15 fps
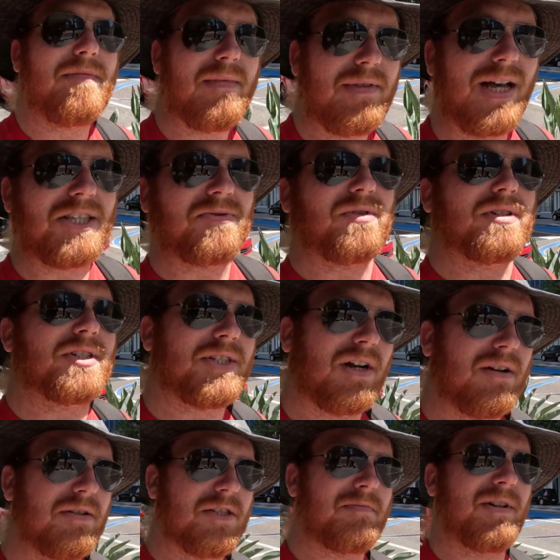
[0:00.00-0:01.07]
That's where it
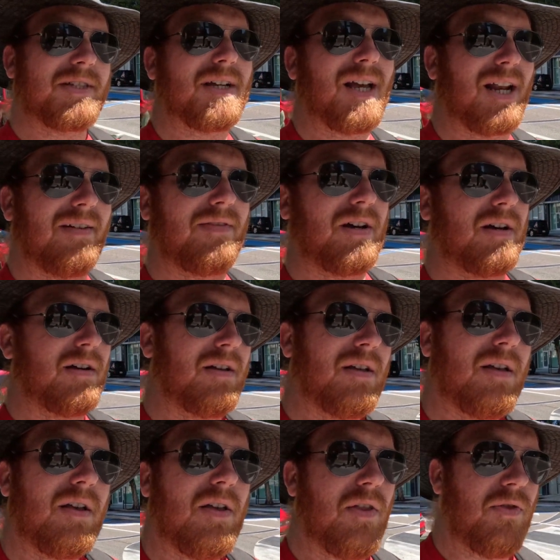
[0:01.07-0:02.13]
starts, but it's kind of a
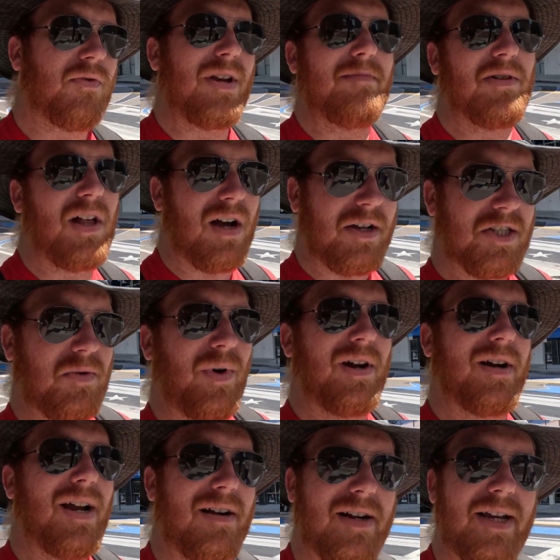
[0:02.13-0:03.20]
3-block square
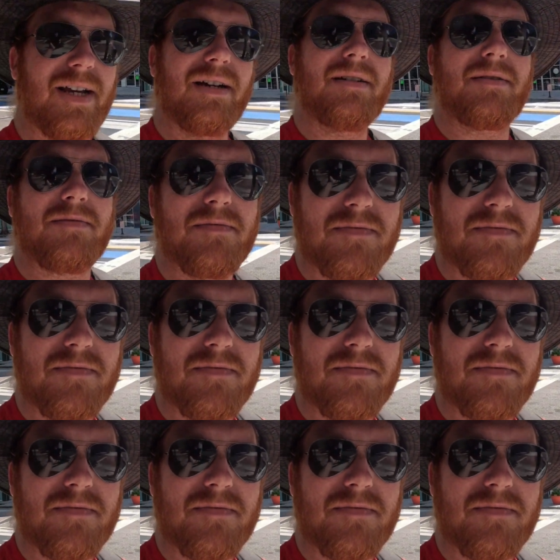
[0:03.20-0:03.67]
area.